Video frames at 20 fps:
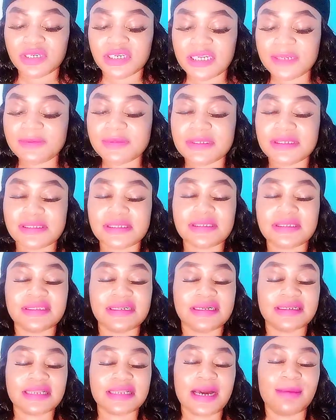lipstick
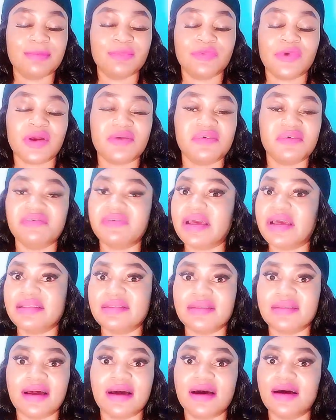that I'm wearing
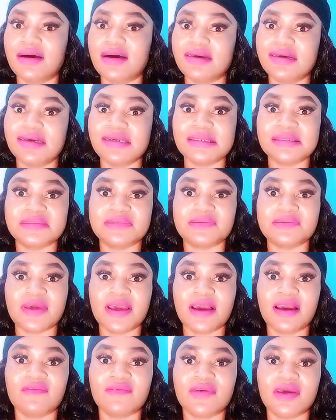right now is
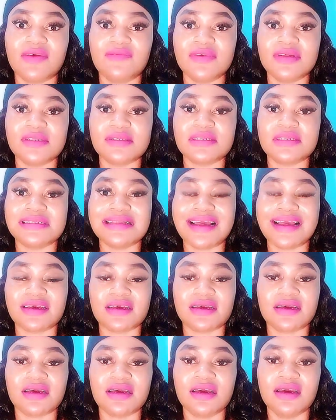very
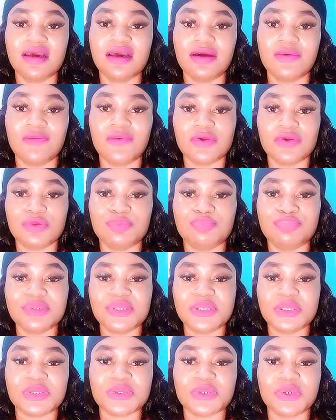like when you
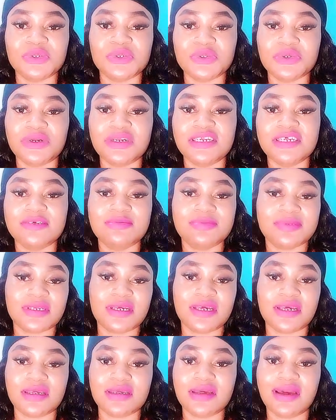put it on your lips,
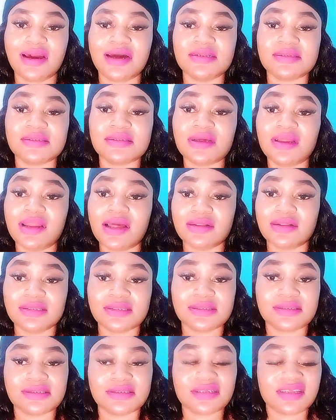it can stay like
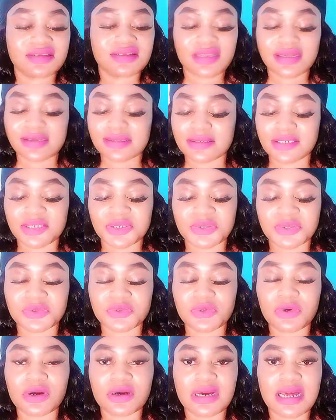this till the next day. It will
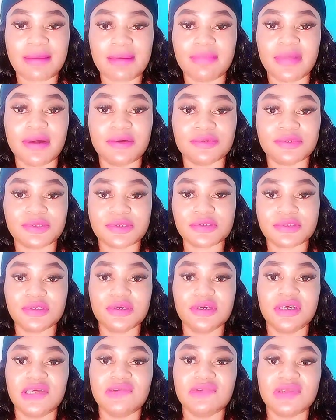not come out.
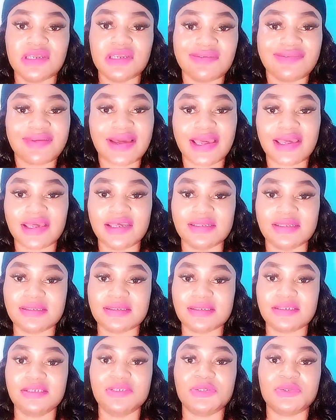Even if I
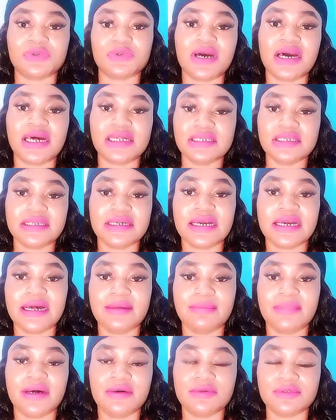eat, it will hardly
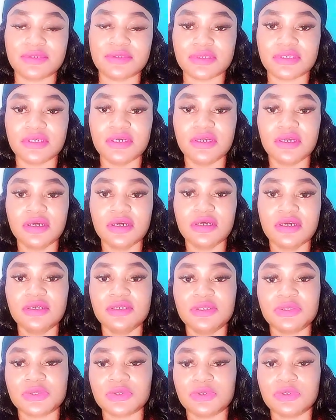come out.
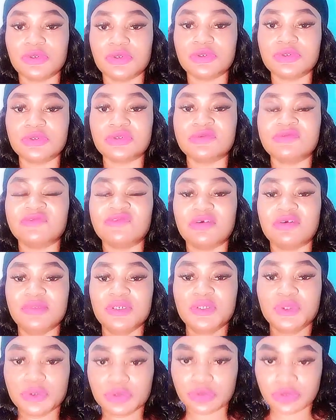So for
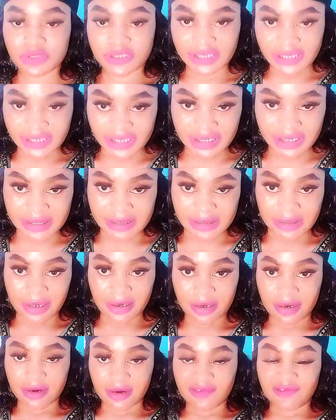me to take it
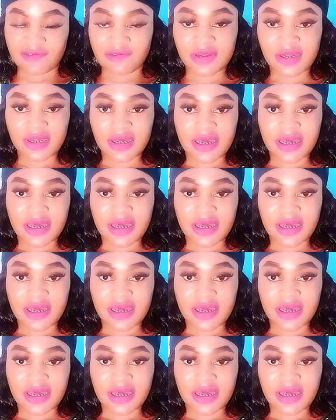off,